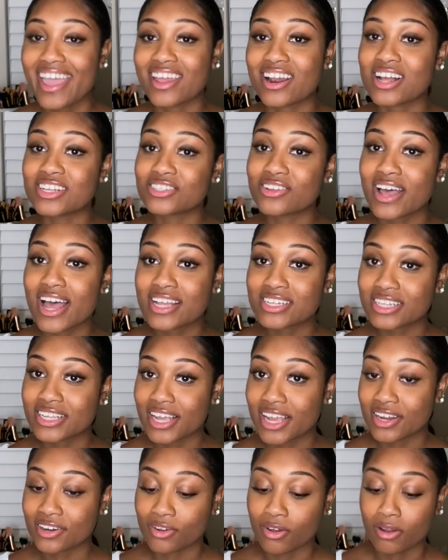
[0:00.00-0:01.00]
it also has a
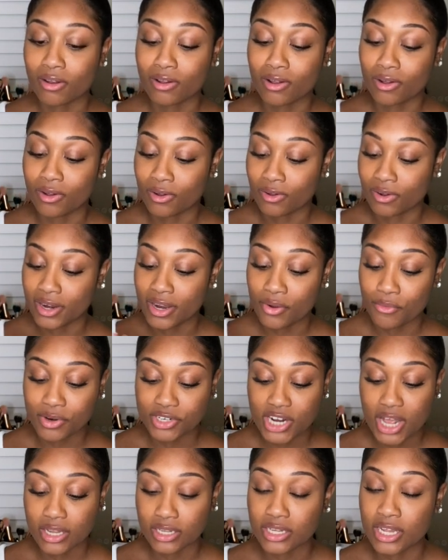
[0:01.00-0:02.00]
handle on, on, it, which
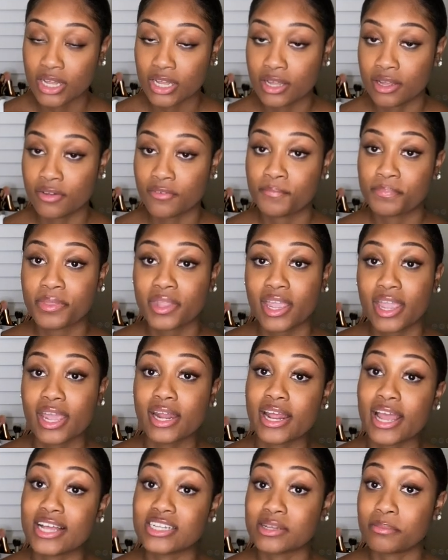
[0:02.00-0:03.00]
I love, and it
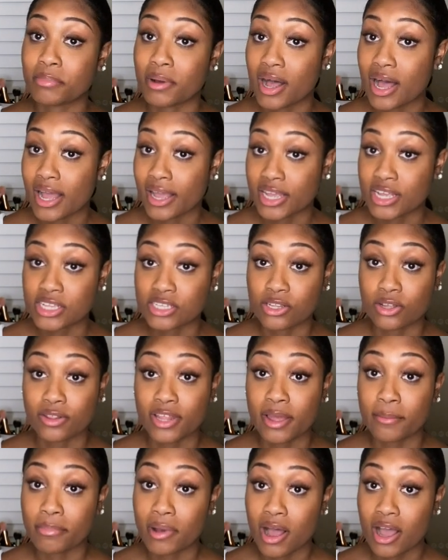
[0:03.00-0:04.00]
has a pocket, so
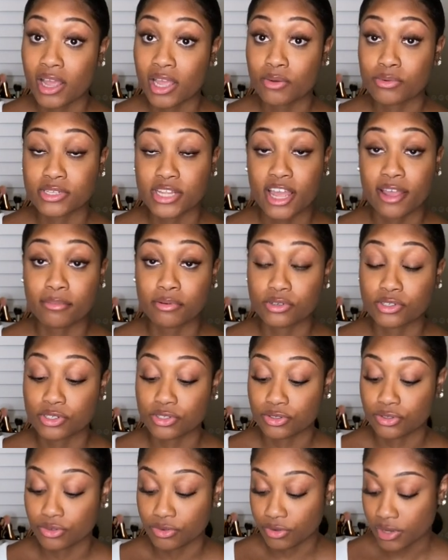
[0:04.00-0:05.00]
that pocket was able
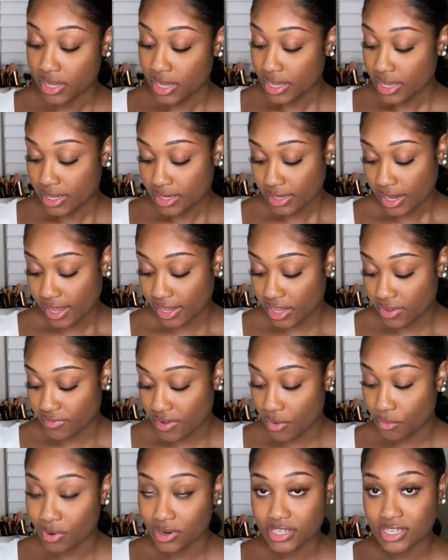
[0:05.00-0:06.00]
to, like if I
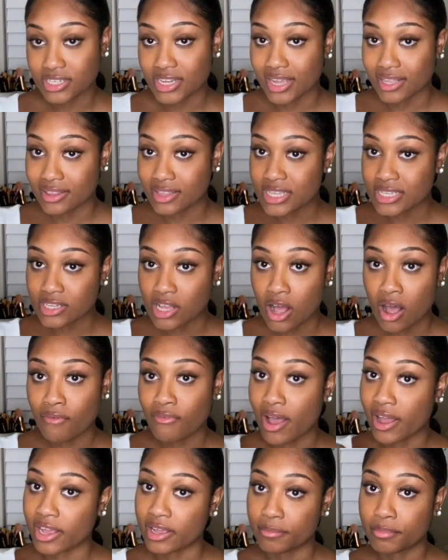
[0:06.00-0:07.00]
want to take this off,
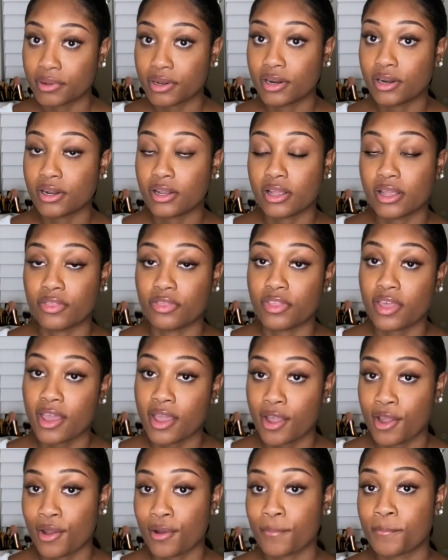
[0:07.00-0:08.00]
I could put it in
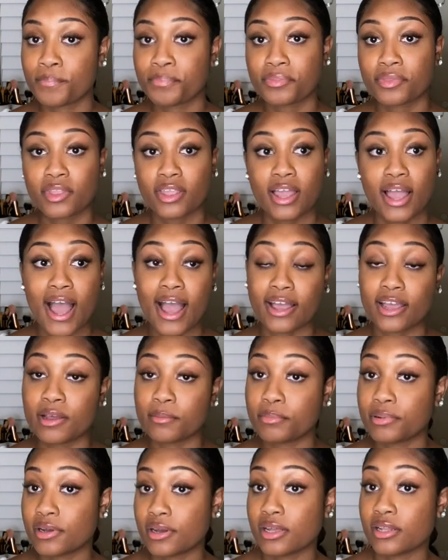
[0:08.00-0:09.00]
there. I could
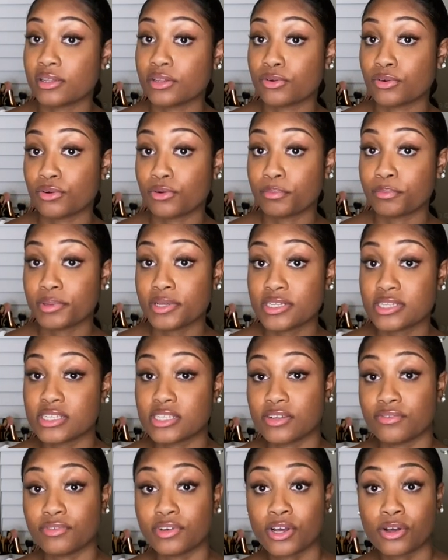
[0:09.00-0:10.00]
put little pieces
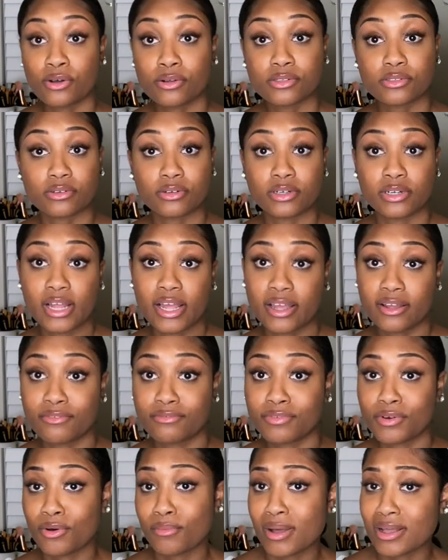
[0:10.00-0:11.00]
of notes or like
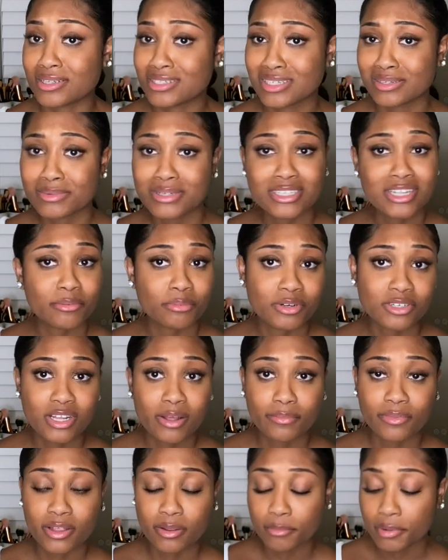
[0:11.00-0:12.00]
fold my syllabus up or
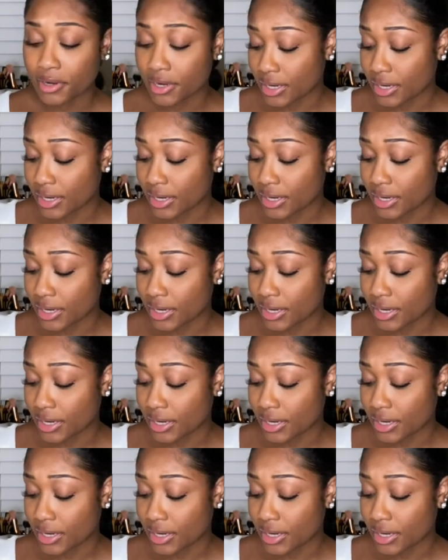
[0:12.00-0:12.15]
something, put